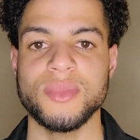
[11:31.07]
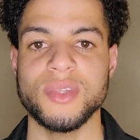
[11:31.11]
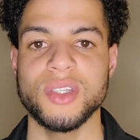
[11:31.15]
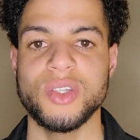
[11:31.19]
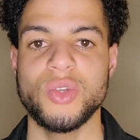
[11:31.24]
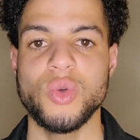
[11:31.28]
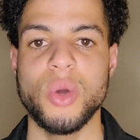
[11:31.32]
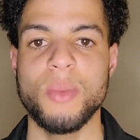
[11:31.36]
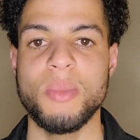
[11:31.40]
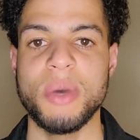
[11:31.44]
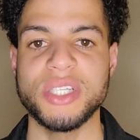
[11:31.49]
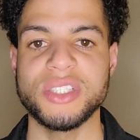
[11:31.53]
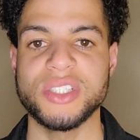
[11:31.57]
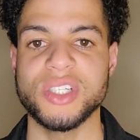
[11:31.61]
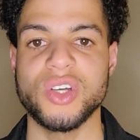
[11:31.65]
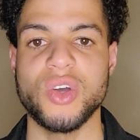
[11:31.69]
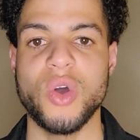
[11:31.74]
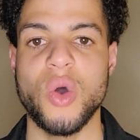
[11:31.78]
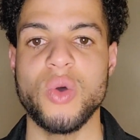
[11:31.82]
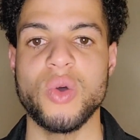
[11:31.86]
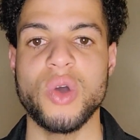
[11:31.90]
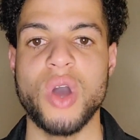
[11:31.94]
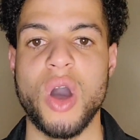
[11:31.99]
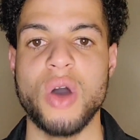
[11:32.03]
do a bunch of
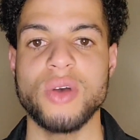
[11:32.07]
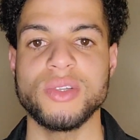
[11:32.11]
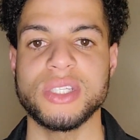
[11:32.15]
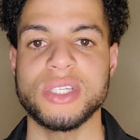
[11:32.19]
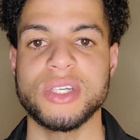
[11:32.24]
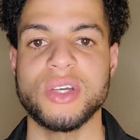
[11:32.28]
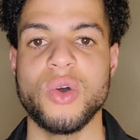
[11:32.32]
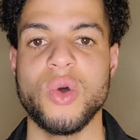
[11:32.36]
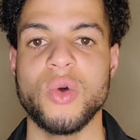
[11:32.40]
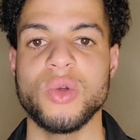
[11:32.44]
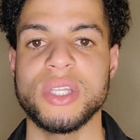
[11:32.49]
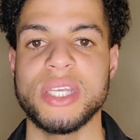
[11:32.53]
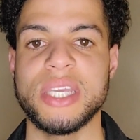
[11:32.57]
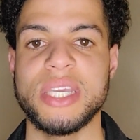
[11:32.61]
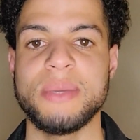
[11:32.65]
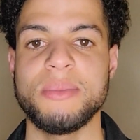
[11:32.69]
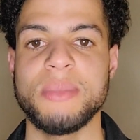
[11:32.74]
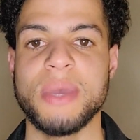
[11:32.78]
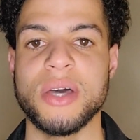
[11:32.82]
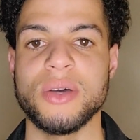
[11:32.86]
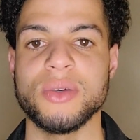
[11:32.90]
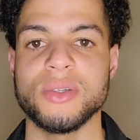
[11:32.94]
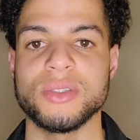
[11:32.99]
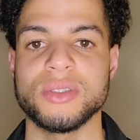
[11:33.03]
cold calls and cold
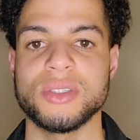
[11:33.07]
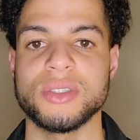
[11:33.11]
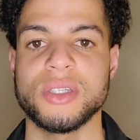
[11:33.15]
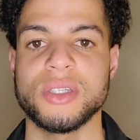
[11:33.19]
emails